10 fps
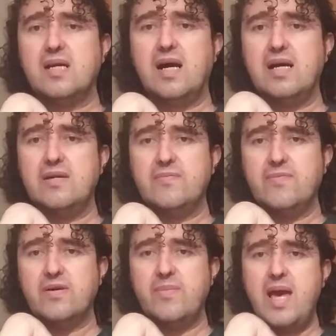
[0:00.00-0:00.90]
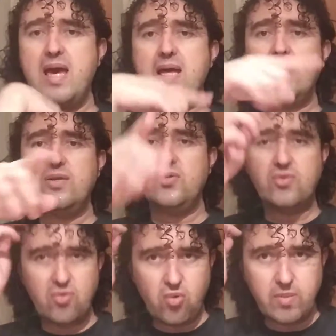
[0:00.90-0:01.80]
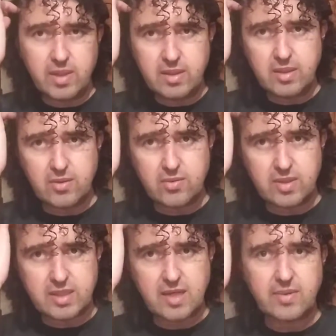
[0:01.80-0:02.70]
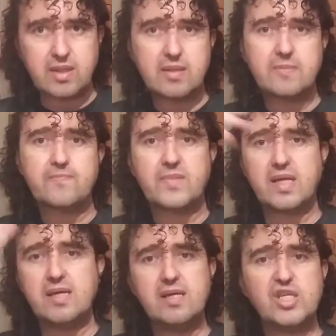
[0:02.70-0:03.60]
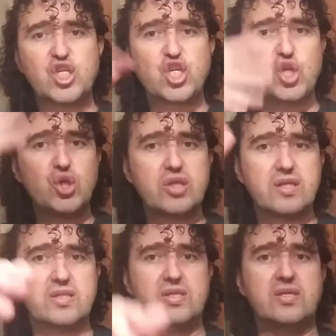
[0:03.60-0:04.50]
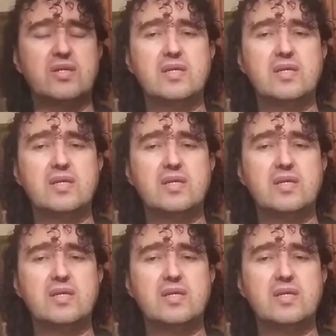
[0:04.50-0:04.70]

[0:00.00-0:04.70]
I'm a man, you're a woman, or whatever. He is, she is, it's.